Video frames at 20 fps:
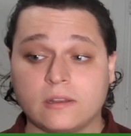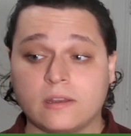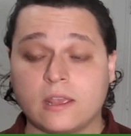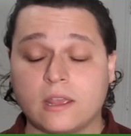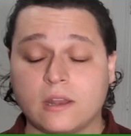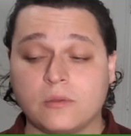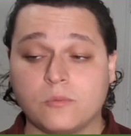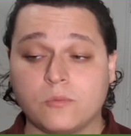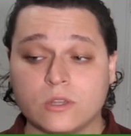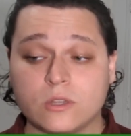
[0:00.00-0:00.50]
And
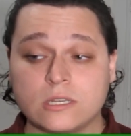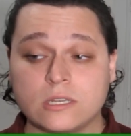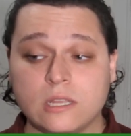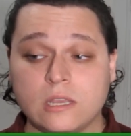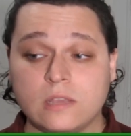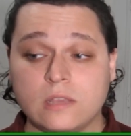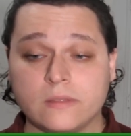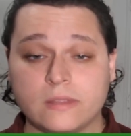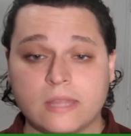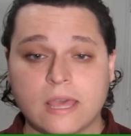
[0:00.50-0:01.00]
it wasn't
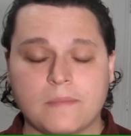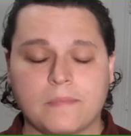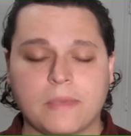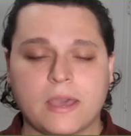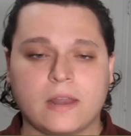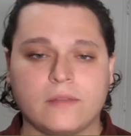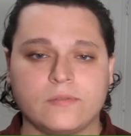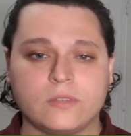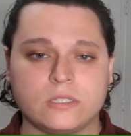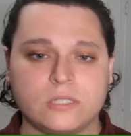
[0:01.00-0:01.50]
even that bad
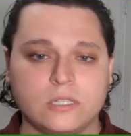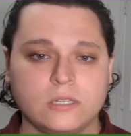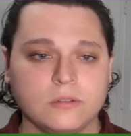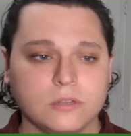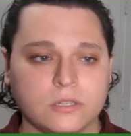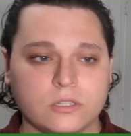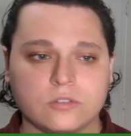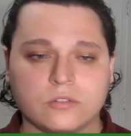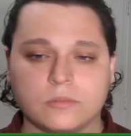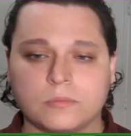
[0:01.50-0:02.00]
of a
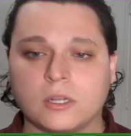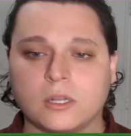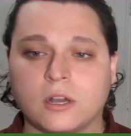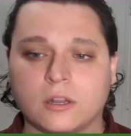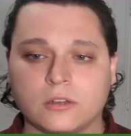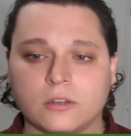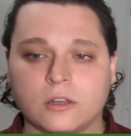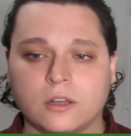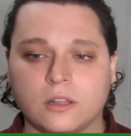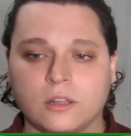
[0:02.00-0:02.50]
series from Connor
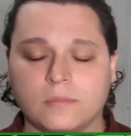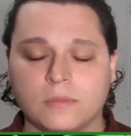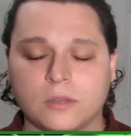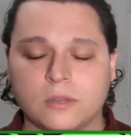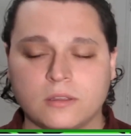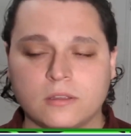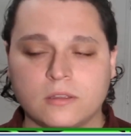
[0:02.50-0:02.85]
Hellebuyck